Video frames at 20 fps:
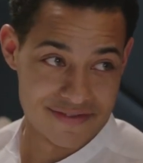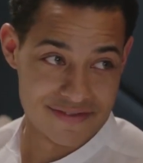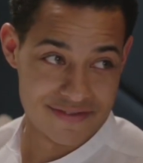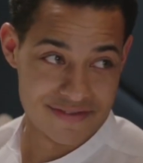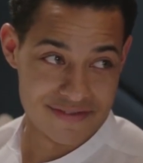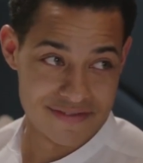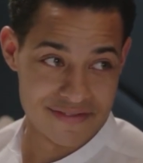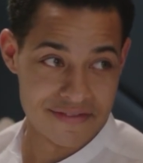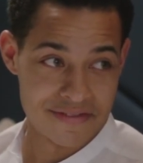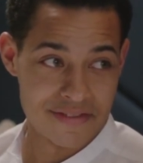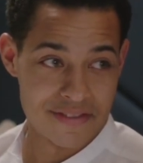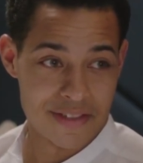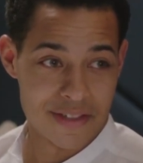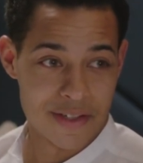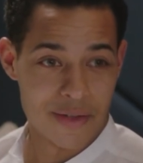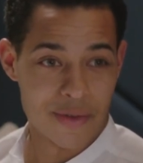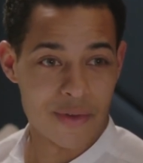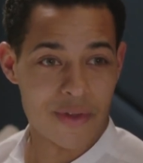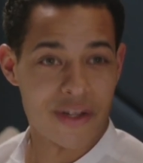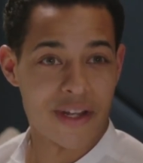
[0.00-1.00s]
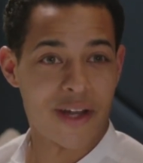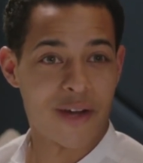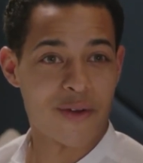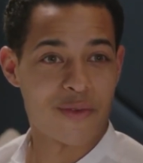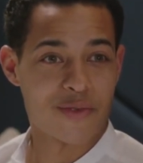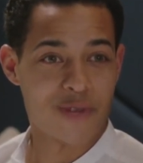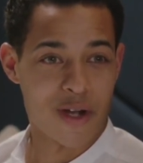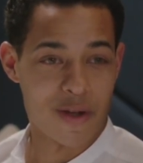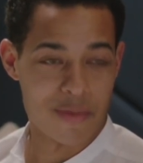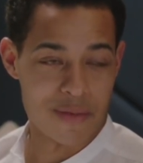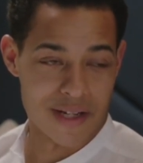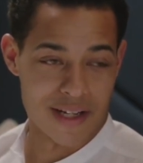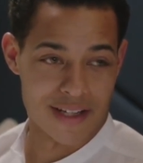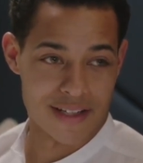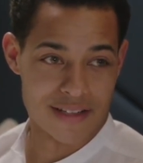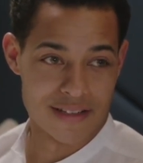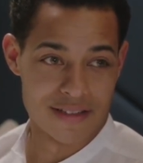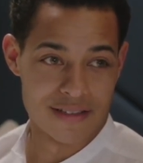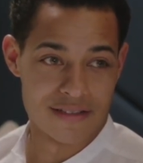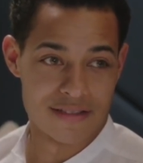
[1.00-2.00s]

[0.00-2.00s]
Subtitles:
Nancy that has she ever thought that her son